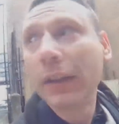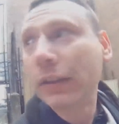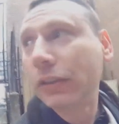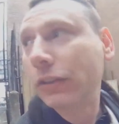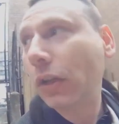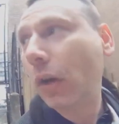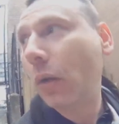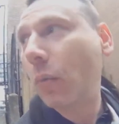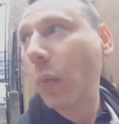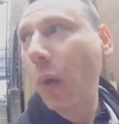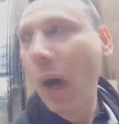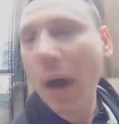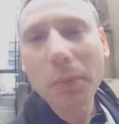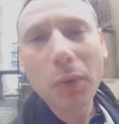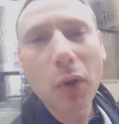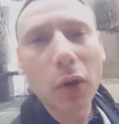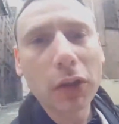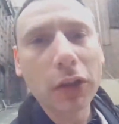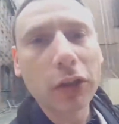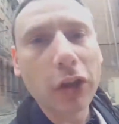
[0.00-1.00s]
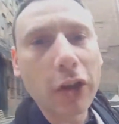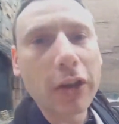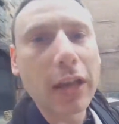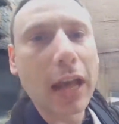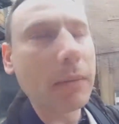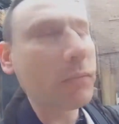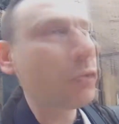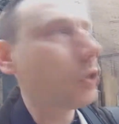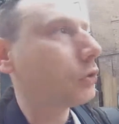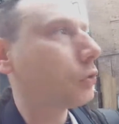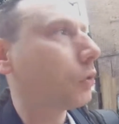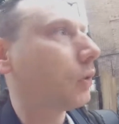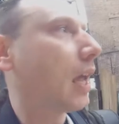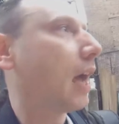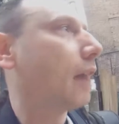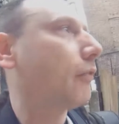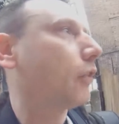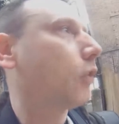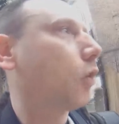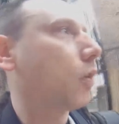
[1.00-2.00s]
So what I'm going to do, I'm just going to
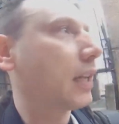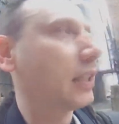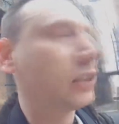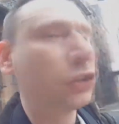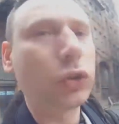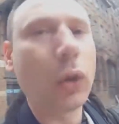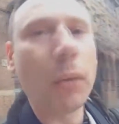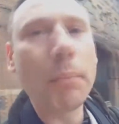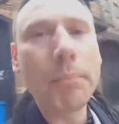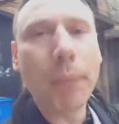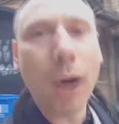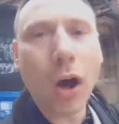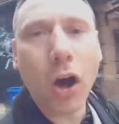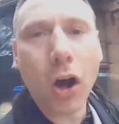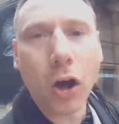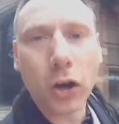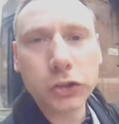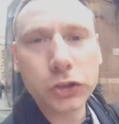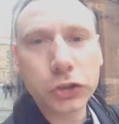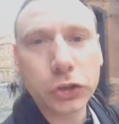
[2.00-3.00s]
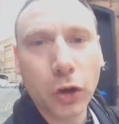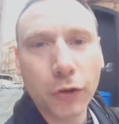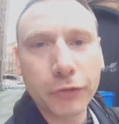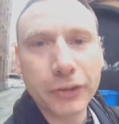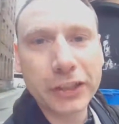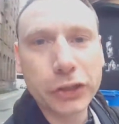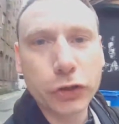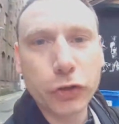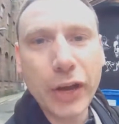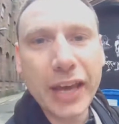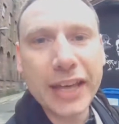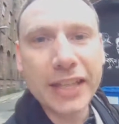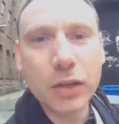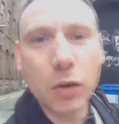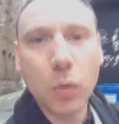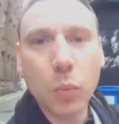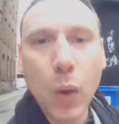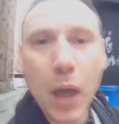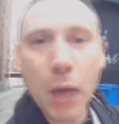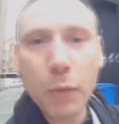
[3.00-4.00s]
have a look at some parts of the street
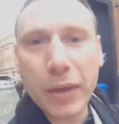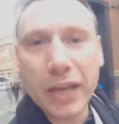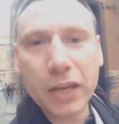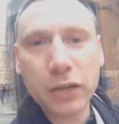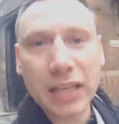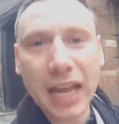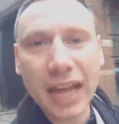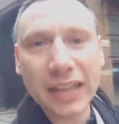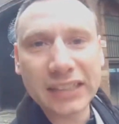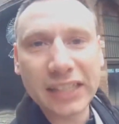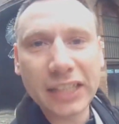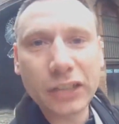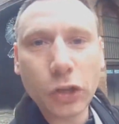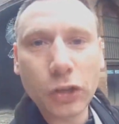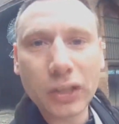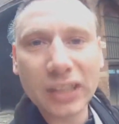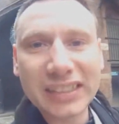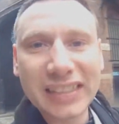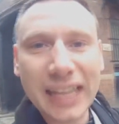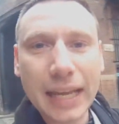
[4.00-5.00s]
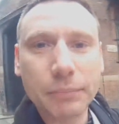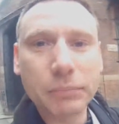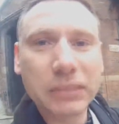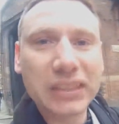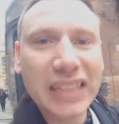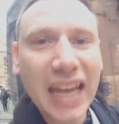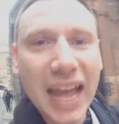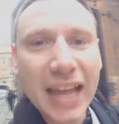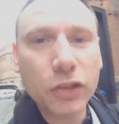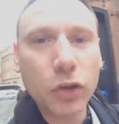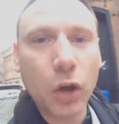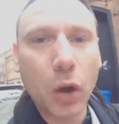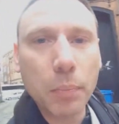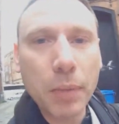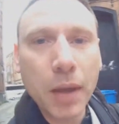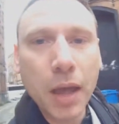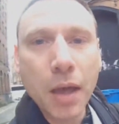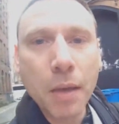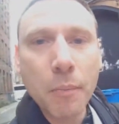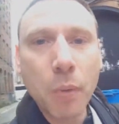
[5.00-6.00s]
where we could actually do the same setup,
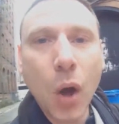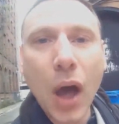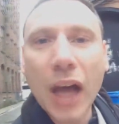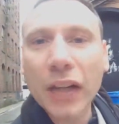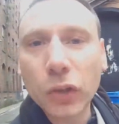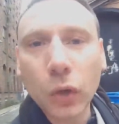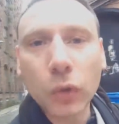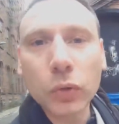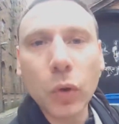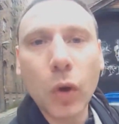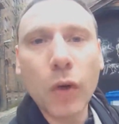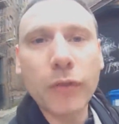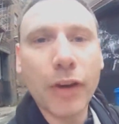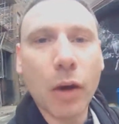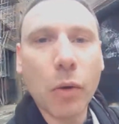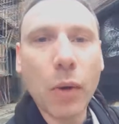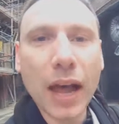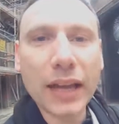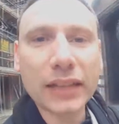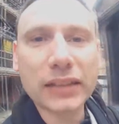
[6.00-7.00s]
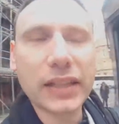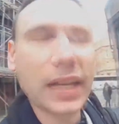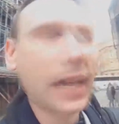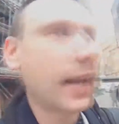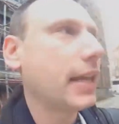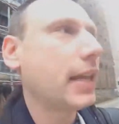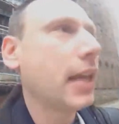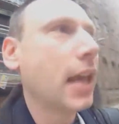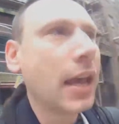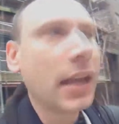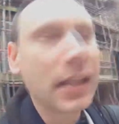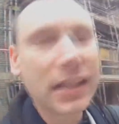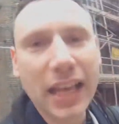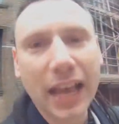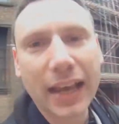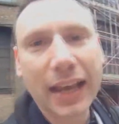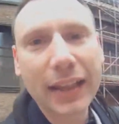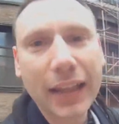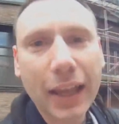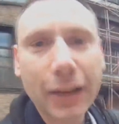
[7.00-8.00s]
but I don't know if I'll actually
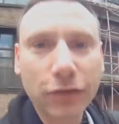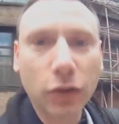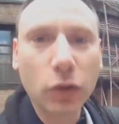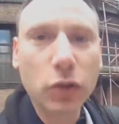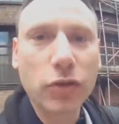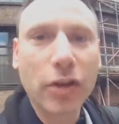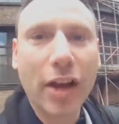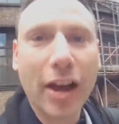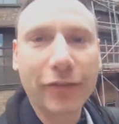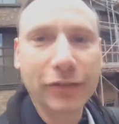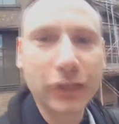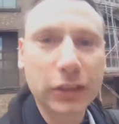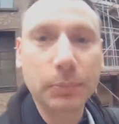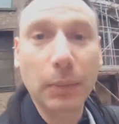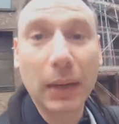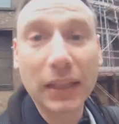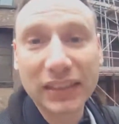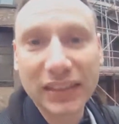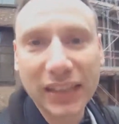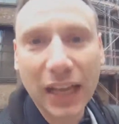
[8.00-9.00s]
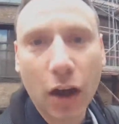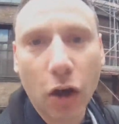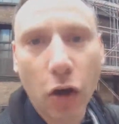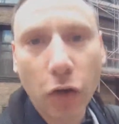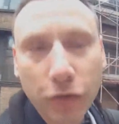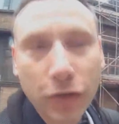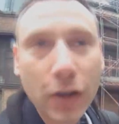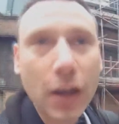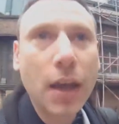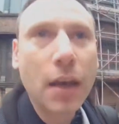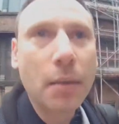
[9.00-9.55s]
take any photographs myself.